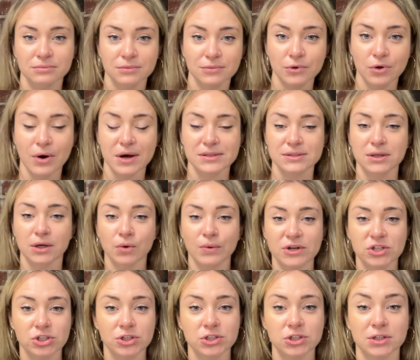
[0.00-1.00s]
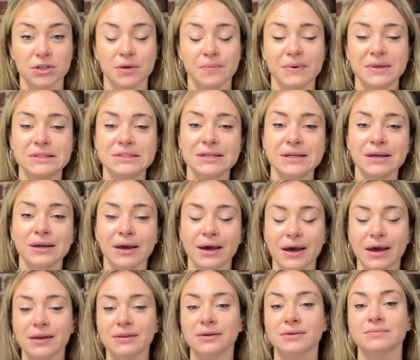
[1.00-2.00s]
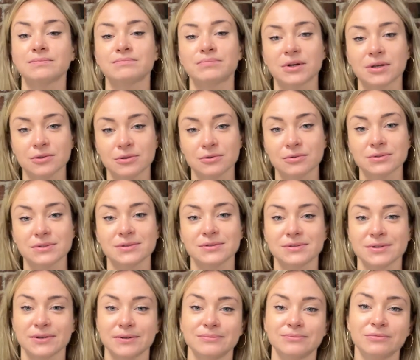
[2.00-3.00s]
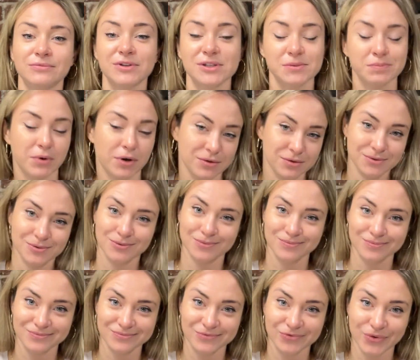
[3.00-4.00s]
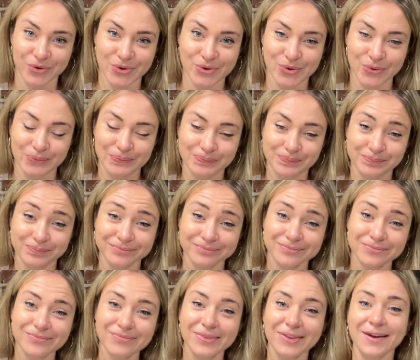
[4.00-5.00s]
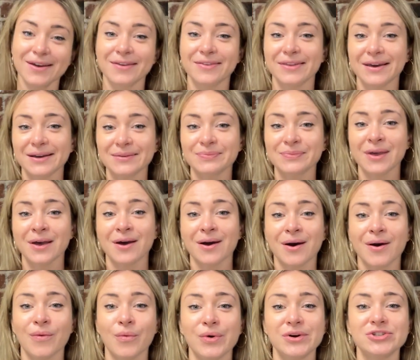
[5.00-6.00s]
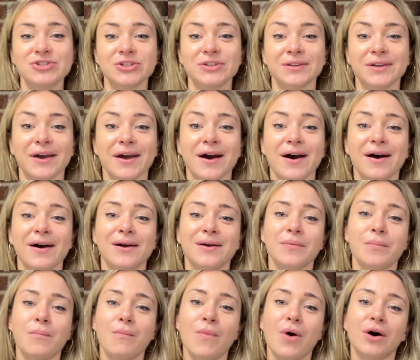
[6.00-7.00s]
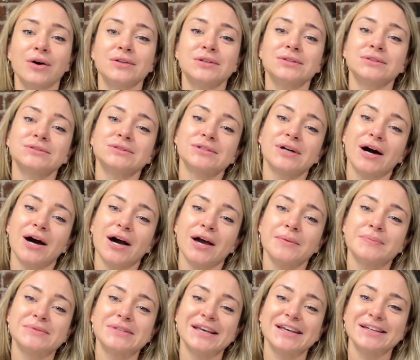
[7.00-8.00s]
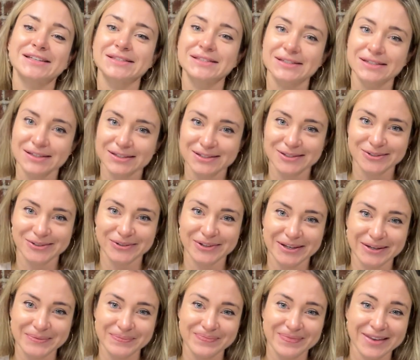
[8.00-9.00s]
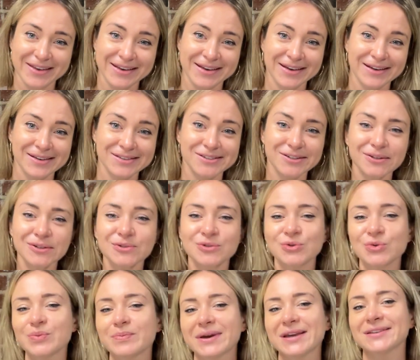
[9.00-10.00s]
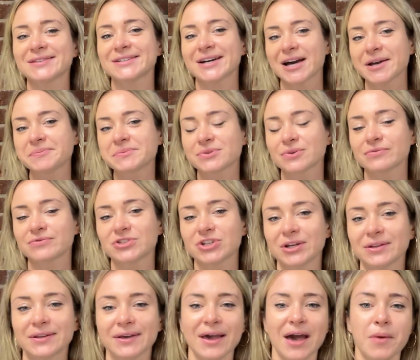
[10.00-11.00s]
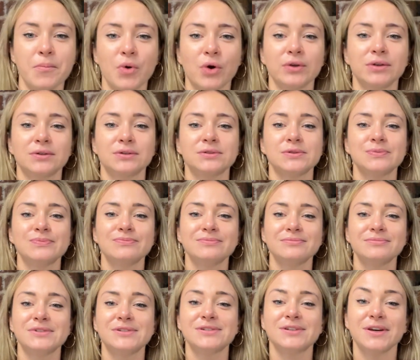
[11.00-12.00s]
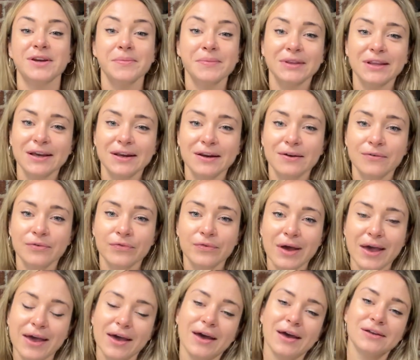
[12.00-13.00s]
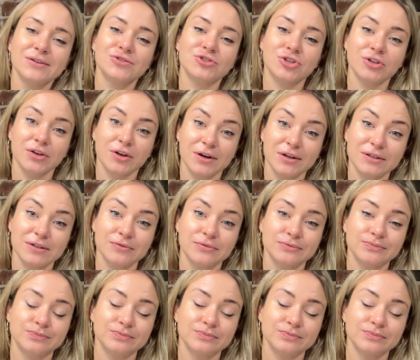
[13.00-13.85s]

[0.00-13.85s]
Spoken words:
you ask a question to GPT and it produces a response for you. Then, what Gen AI model types exist today? There are two main types of Gen AI models, discriminative and generative.